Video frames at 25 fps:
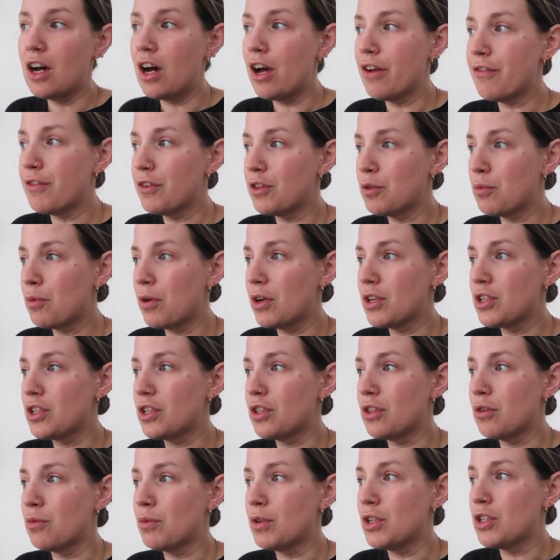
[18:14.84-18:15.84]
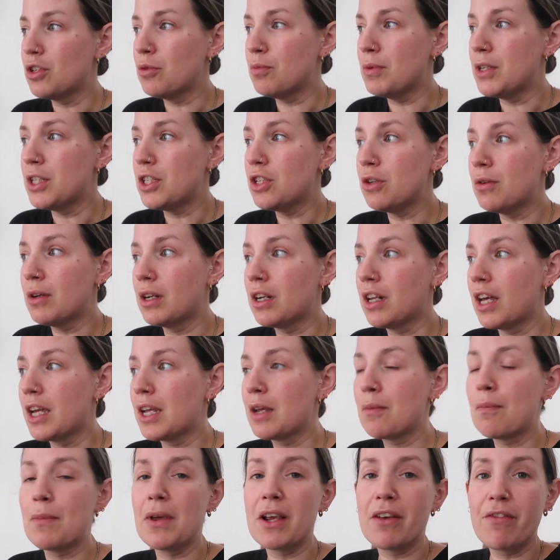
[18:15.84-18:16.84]
I feel the pressure that we should be doing
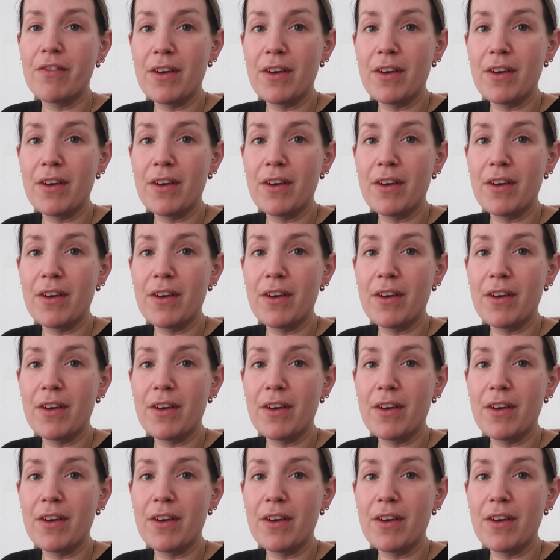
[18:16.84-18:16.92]
like big